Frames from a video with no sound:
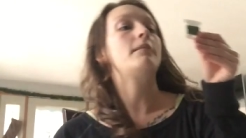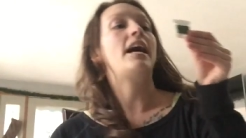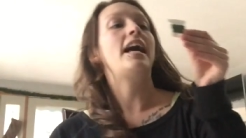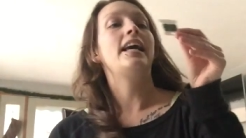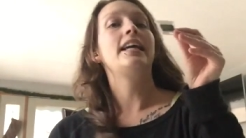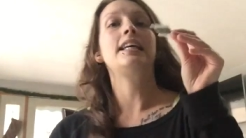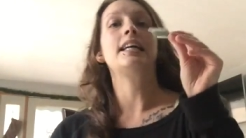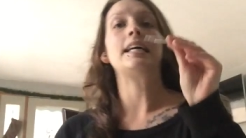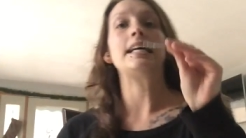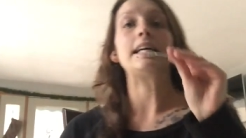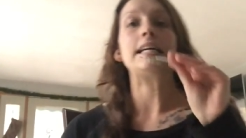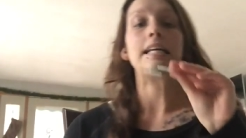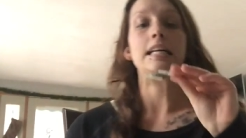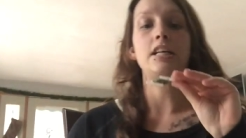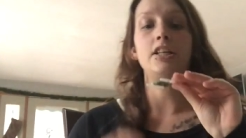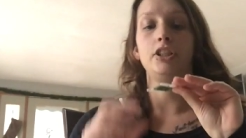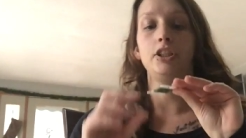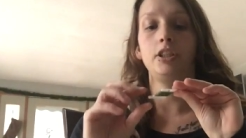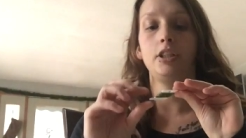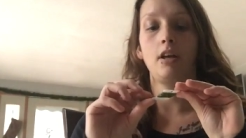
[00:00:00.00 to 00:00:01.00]
my
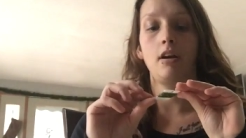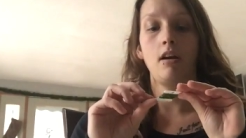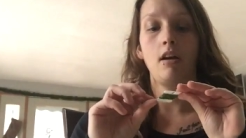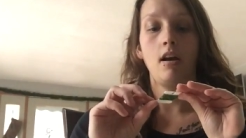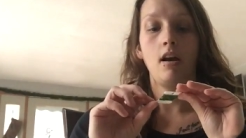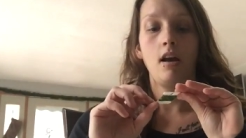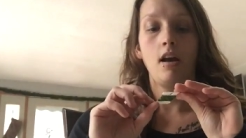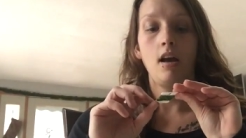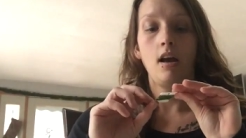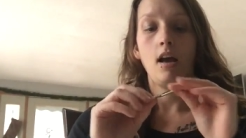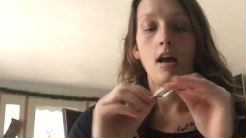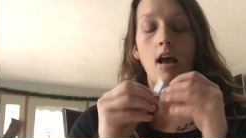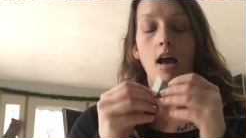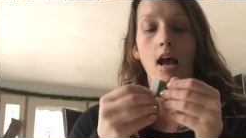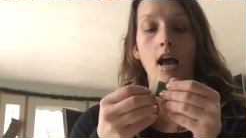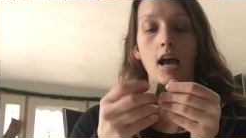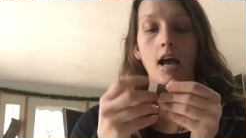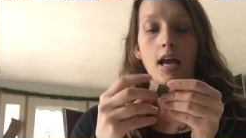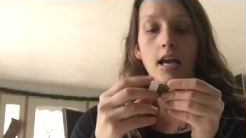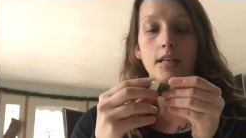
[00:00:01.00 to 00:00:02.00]
gosh
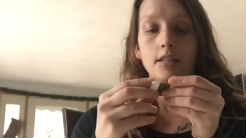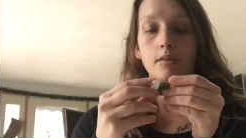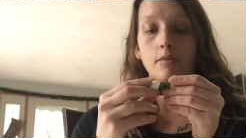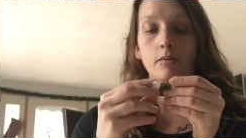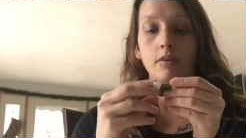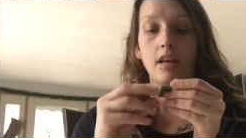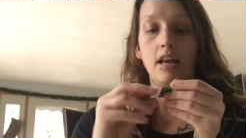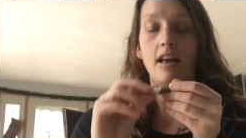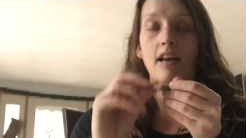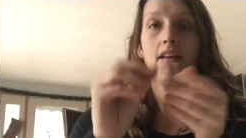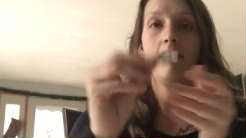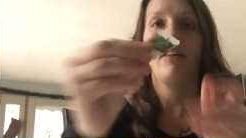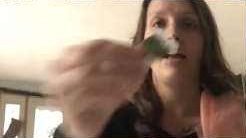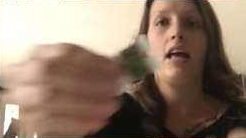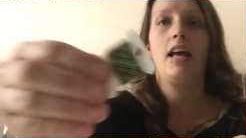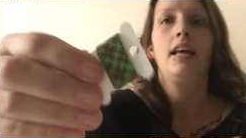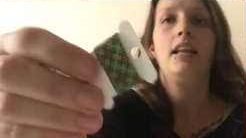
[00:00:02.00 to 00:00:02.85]
I don't have